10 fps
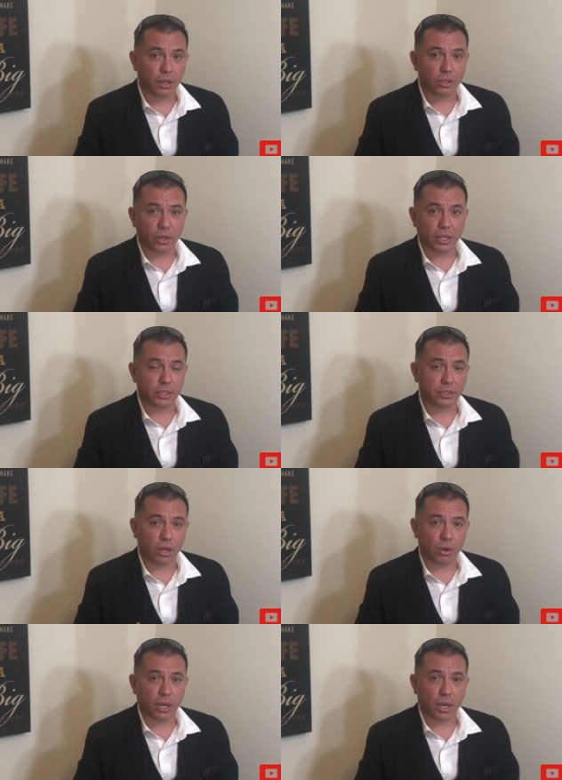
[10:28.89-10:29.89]
you can just say,
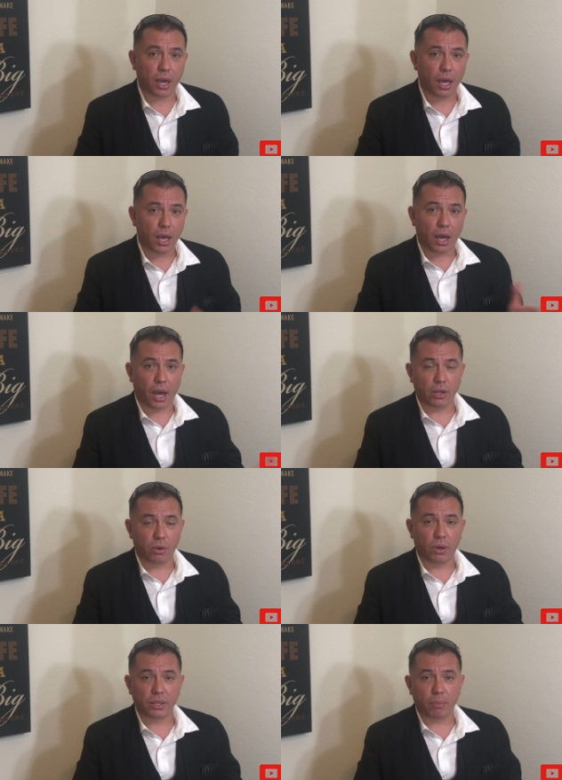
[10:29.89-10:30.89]
okay, I
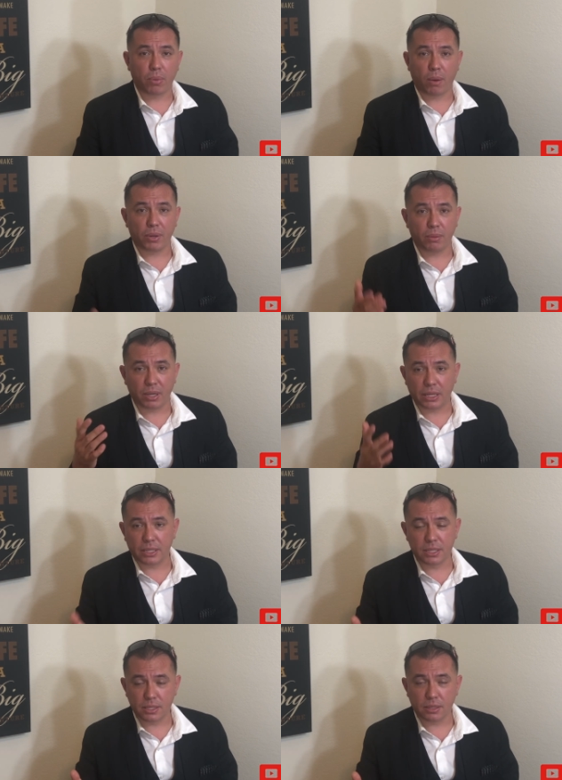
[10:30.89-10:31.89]
don't want that property
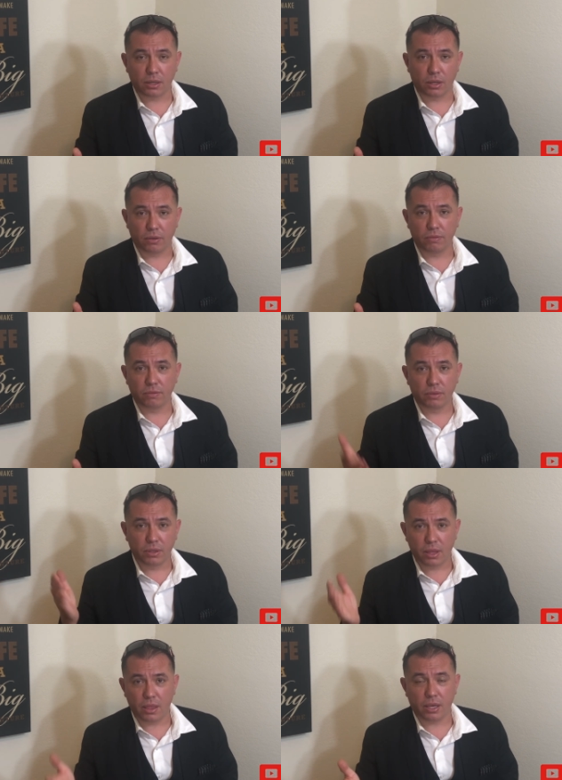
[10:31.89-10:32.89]
because of
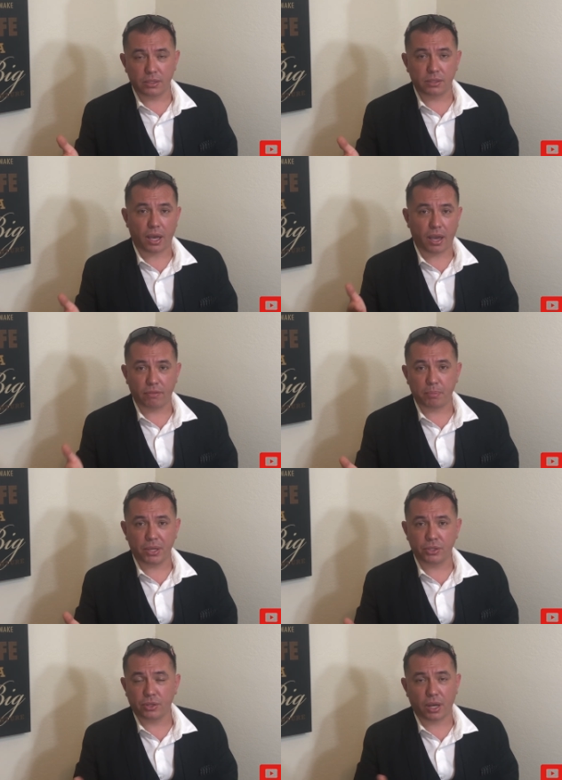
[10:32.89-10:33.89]
this. I have a
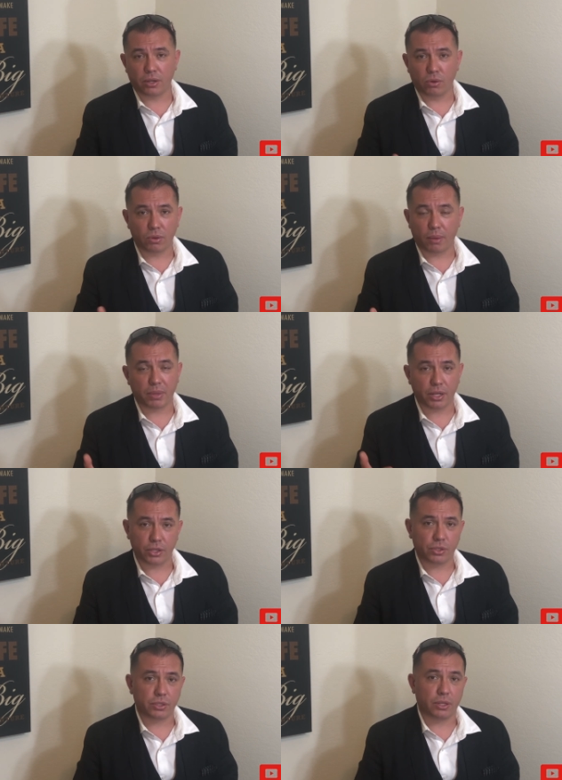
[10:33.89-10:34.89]
picture, I'm not
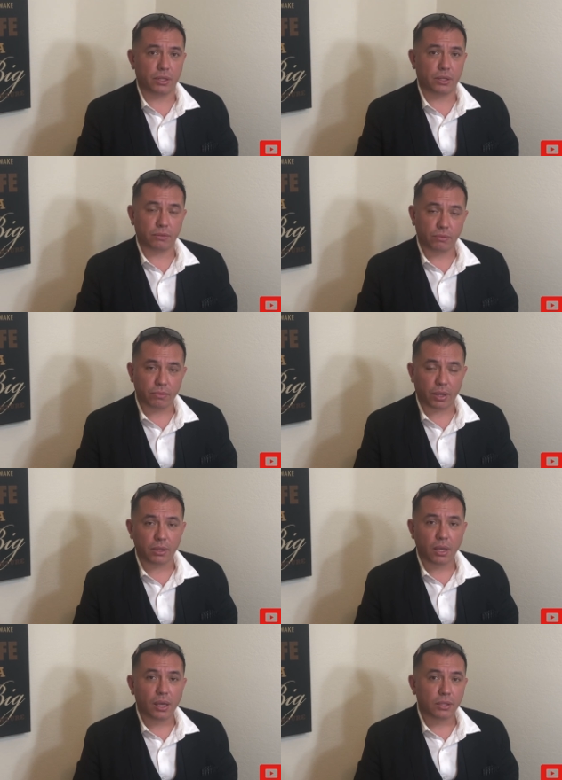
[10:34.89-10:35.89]
interested in it, right?
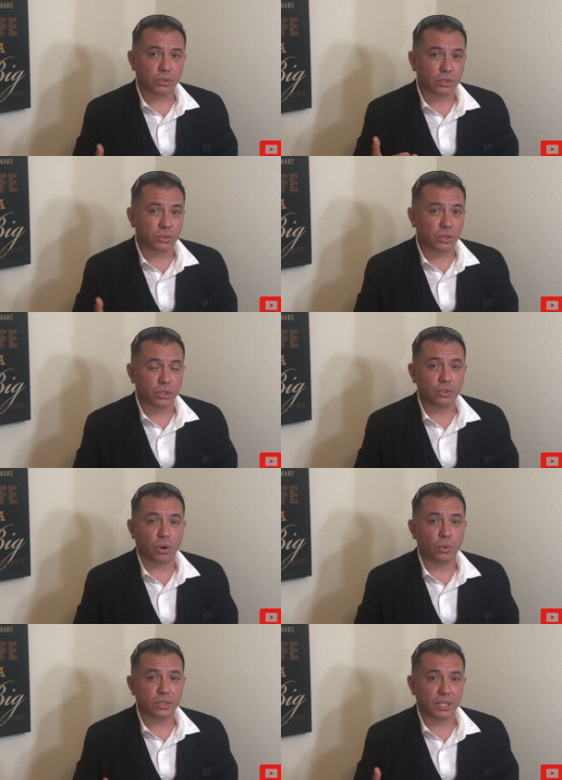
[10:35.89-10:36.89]
So it's good to
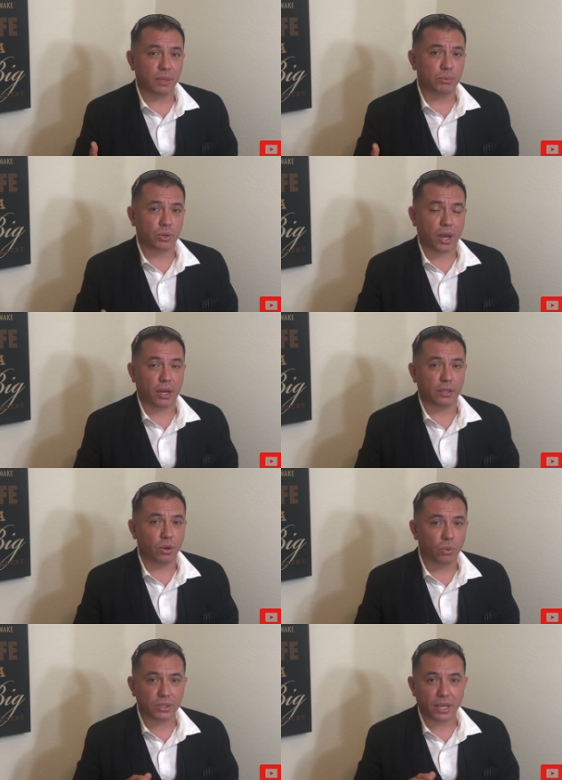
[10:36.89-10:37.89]
always keep track. You
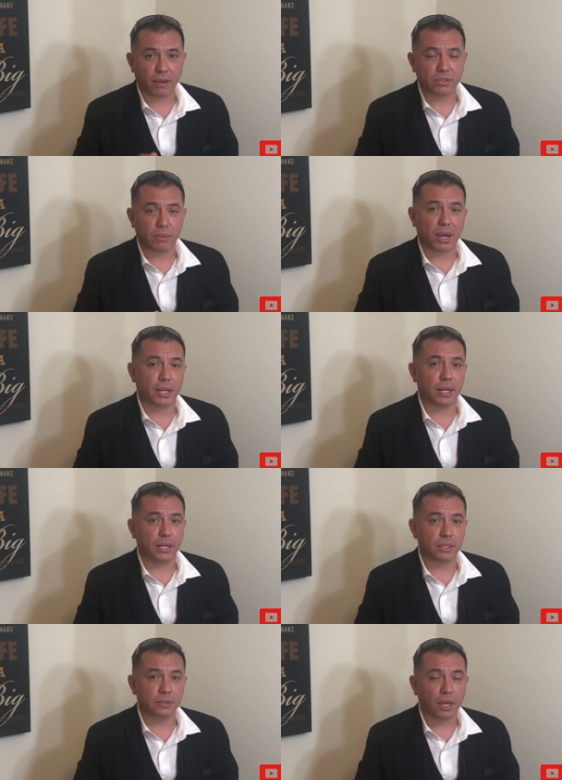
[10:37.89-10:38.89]
always have some kind of
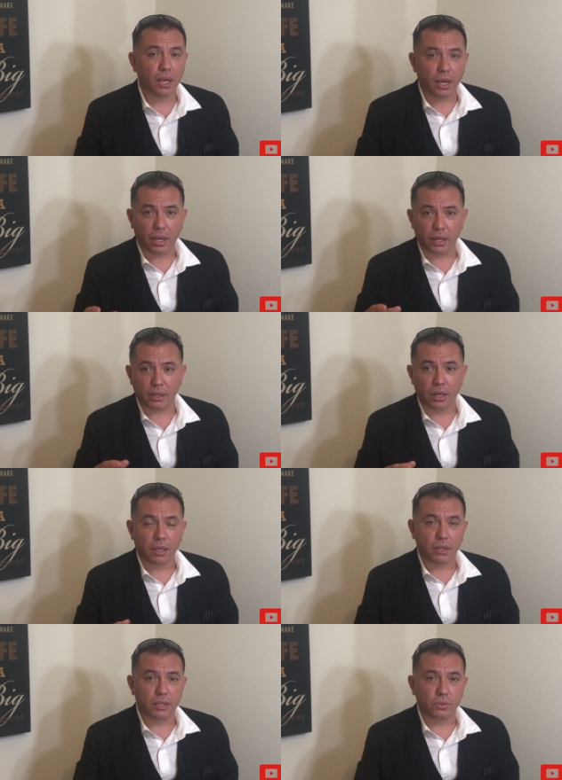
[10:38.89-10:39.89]
list, and
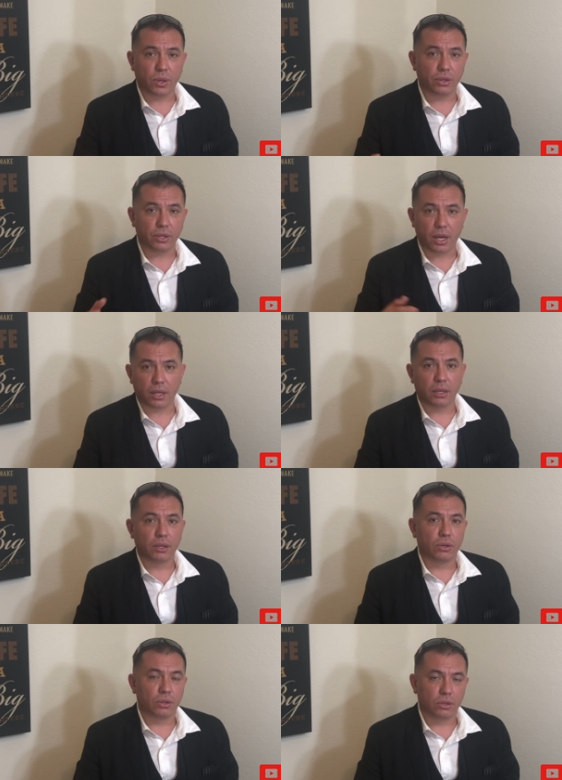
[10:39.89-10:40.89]
this way you're not
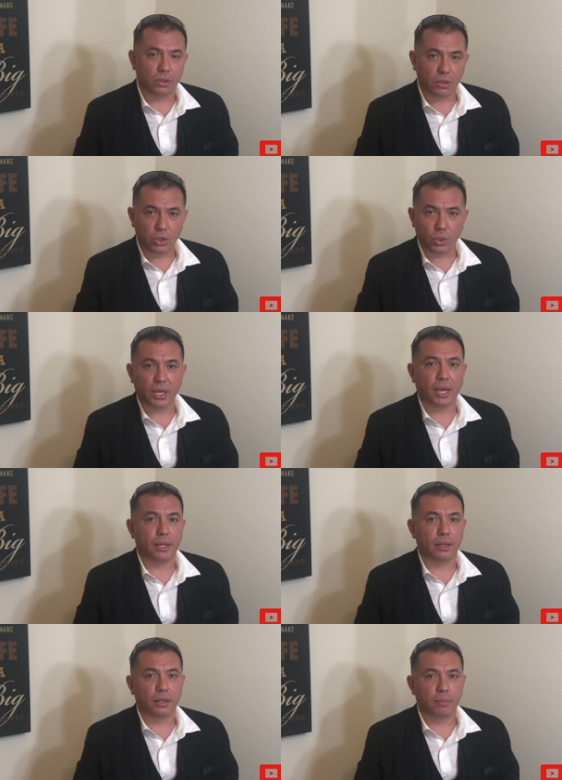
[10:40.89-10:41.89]
looking
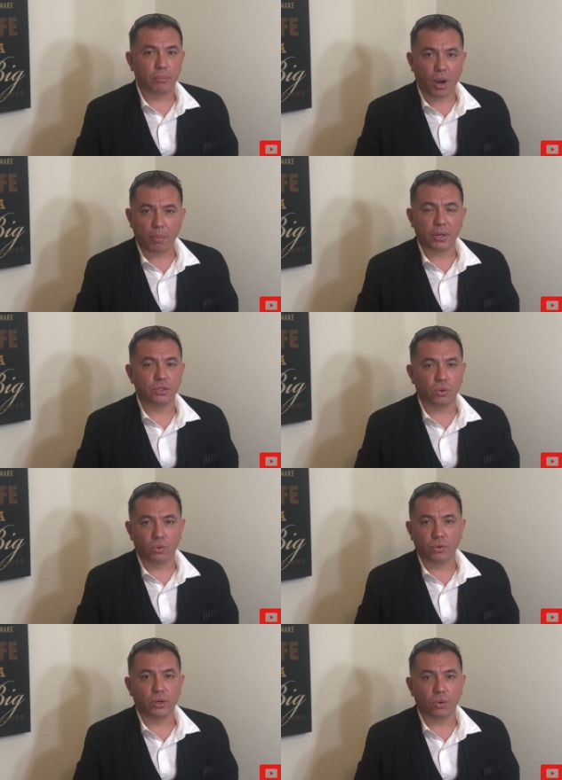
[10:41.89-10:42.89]
at properties
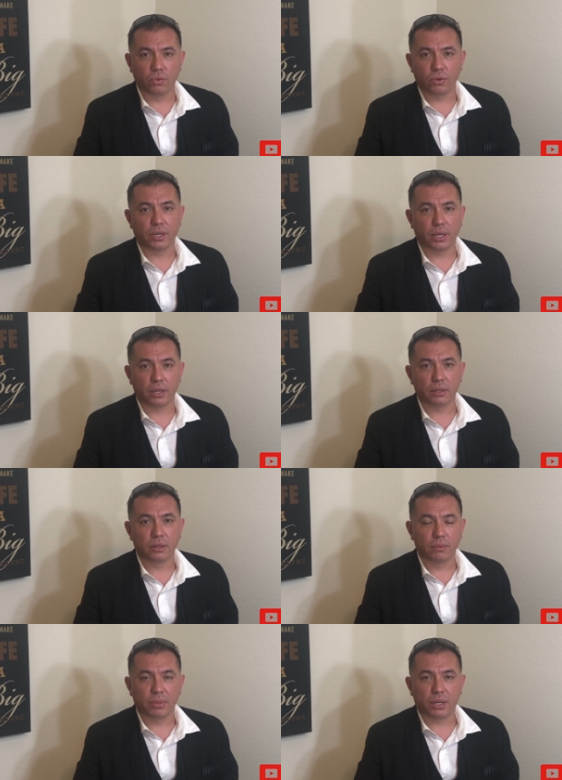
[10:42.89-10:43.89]
over and over again,
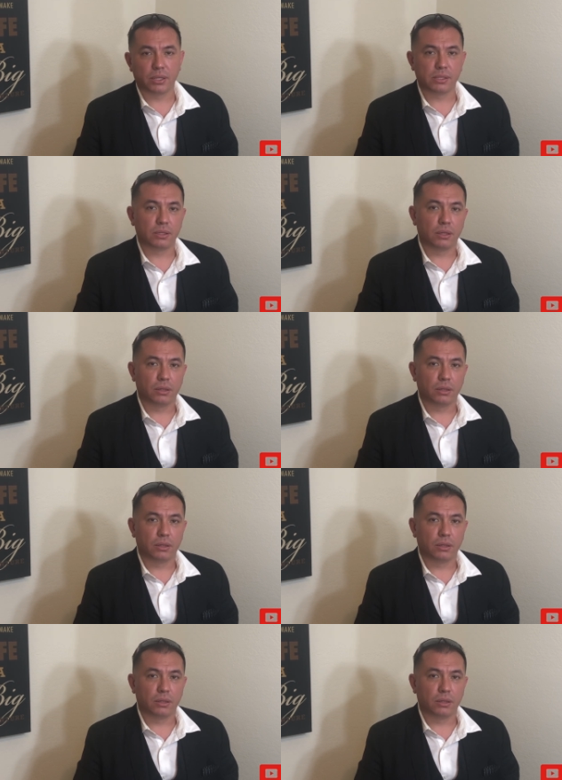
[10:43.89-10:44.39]
because